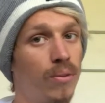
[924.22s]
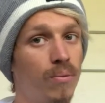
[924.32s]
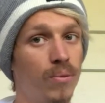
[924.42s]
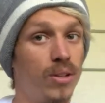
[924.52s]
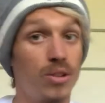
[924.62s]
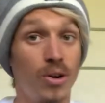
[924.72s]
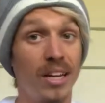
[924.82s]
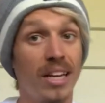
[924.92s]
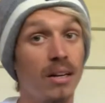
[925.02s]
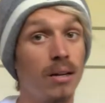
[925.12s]
There's no
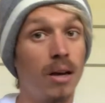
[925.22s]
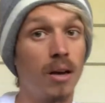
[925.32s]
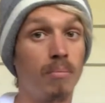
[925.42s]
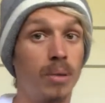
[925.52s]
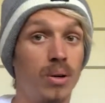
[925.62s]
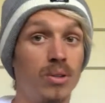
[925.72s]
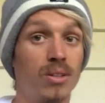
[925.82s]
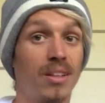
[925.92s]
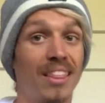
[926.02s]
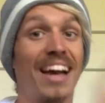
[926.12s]
need, because
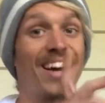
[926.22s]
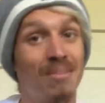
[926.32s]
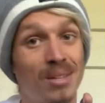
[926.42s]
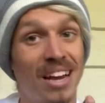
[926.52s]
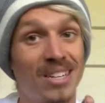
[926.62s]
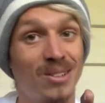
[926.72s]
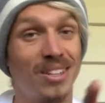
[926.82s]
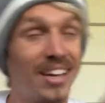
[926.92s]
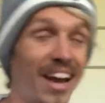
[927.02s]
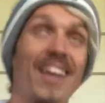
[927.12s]
that comes later in the
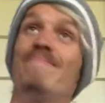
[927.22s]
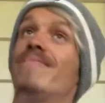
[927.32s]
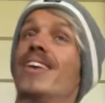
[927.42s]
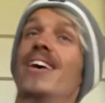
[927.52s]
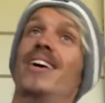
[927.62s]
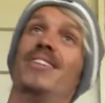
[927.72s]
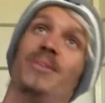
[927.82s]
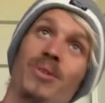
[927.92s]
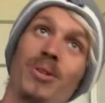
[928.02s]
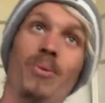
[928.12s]
day. So
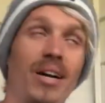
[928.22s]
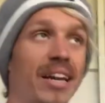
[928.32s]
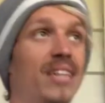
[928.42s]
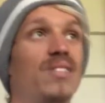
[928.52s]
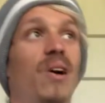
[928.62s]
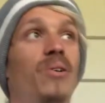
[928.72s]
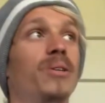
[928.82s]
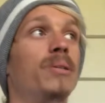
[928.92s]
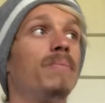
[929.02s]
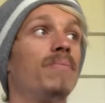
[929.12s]
we do the 1K solid,
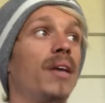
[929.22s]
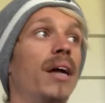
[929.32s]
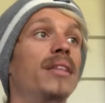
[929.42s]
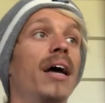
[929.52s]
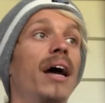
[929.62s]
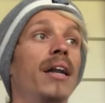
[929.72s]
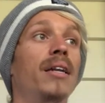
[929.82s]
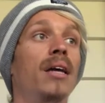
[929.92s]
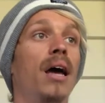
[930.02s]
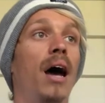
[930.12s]
and then
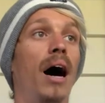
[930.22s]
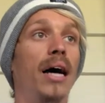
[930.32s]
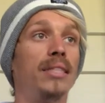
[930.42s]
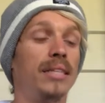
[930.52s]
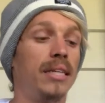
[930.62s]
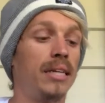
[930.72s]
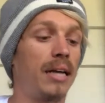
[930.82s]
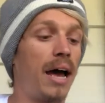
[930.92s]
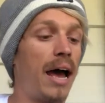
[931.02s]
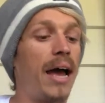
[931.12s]
I did
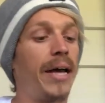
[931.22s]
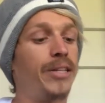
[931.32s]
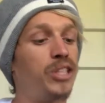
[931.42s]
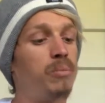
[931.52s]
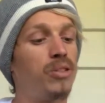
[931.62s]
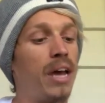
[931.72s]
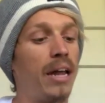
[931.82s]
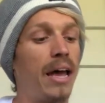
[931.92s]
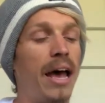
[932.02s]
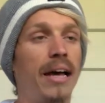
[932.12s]
a gym set
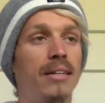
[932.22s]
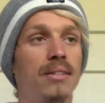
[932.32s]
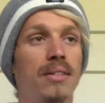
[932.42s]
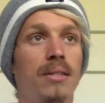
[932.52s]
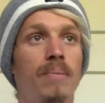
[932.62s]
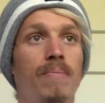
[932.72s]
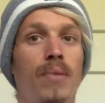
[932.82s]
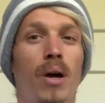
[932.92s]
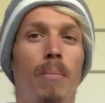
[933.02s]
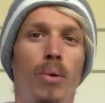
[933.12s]
as
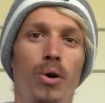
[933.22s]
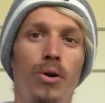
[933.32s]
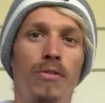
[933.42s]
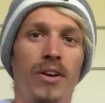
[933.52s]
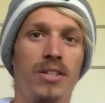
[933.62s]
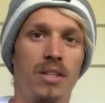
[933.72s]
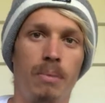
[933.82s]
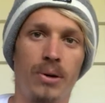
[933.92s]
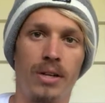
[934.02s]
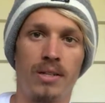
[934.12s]
more of a
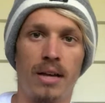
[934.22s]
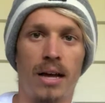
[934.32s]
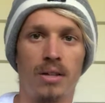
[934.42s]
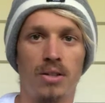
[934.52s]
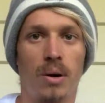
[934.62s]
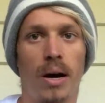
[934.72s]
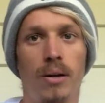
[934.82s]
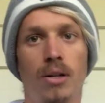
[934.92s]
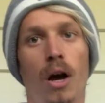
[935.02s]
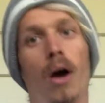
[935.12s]
stability set. So I'd
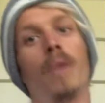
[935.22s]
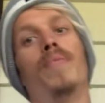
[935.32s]
go